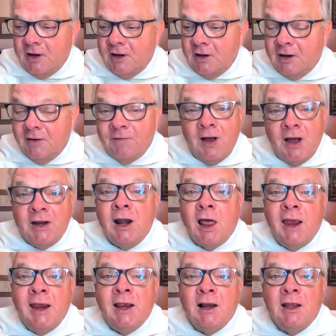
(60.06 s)
an
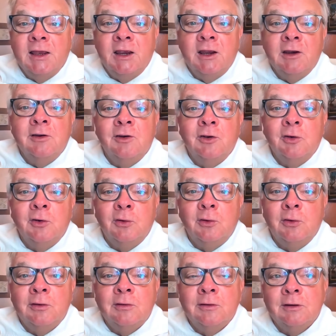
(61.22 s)
unlikely
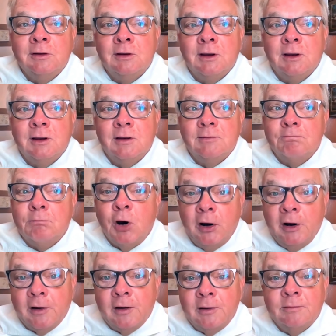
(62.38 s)
new
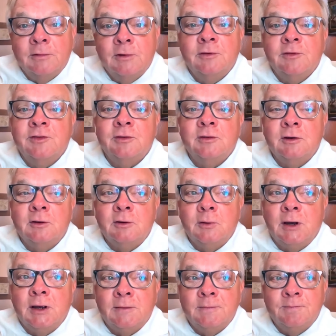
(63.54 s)
martyr, new
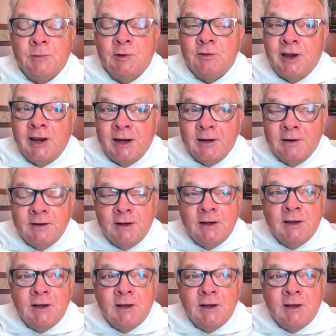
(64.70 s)
saint.